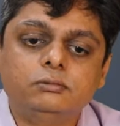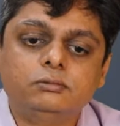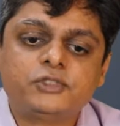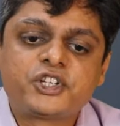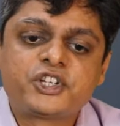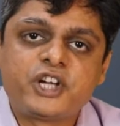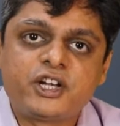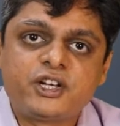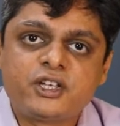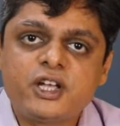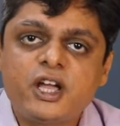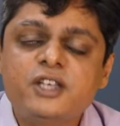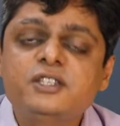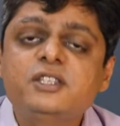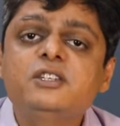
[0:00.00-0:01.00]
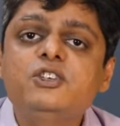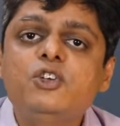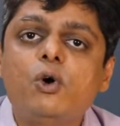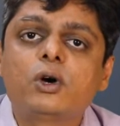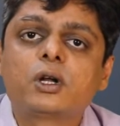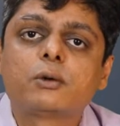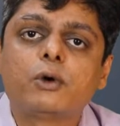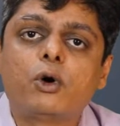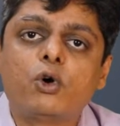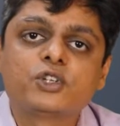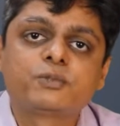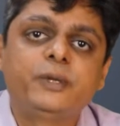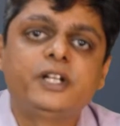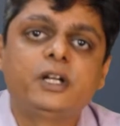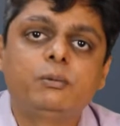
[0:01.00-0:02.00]
strategizing your
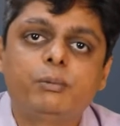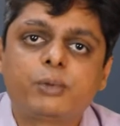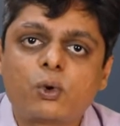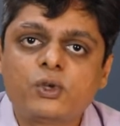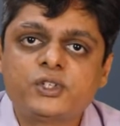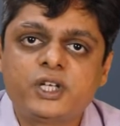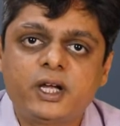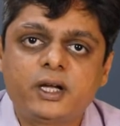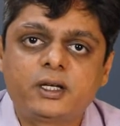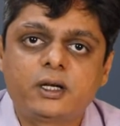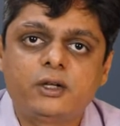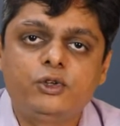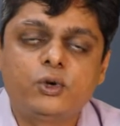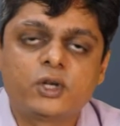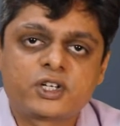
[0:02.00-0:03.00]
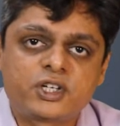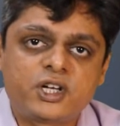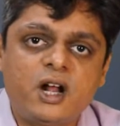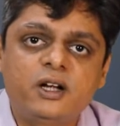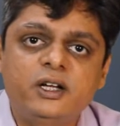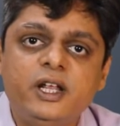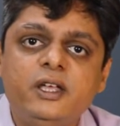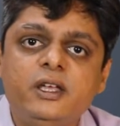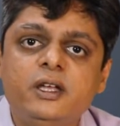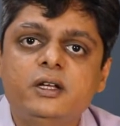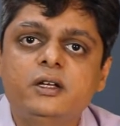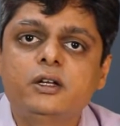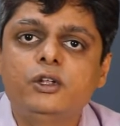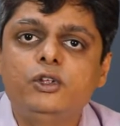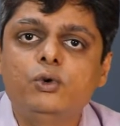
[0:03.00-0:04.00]
hospital project, you are starting
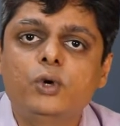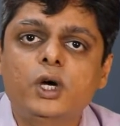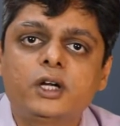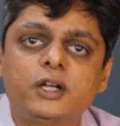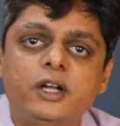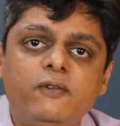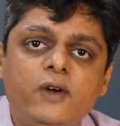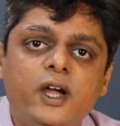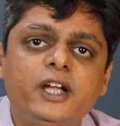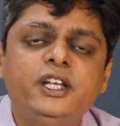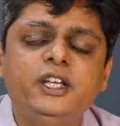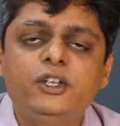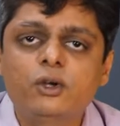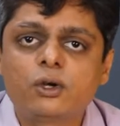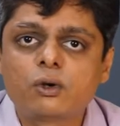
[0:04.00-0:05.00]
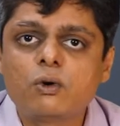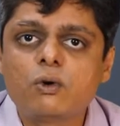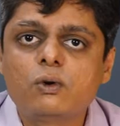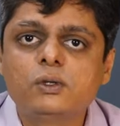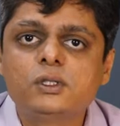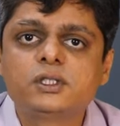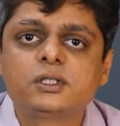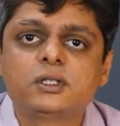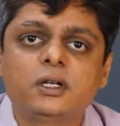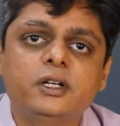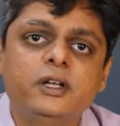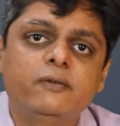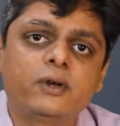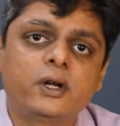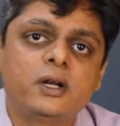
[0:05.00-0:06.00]
it, you are defining your goals,
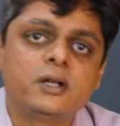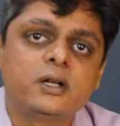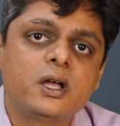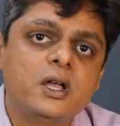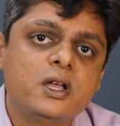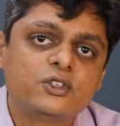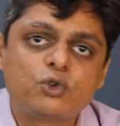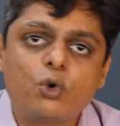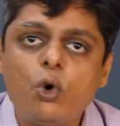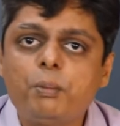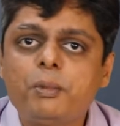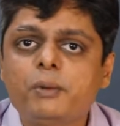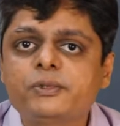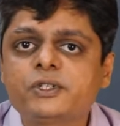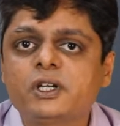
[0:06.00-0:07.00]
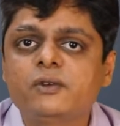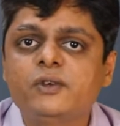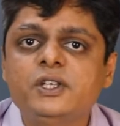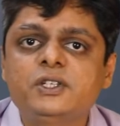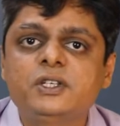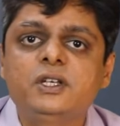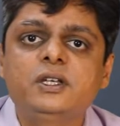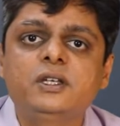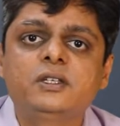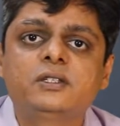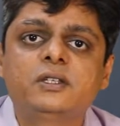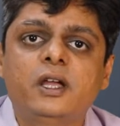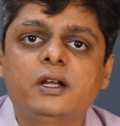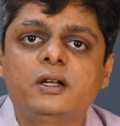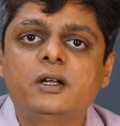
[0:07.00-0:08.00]
different scope of
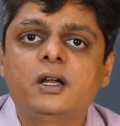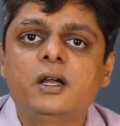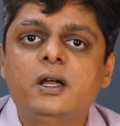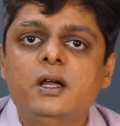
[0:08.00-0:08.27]
services and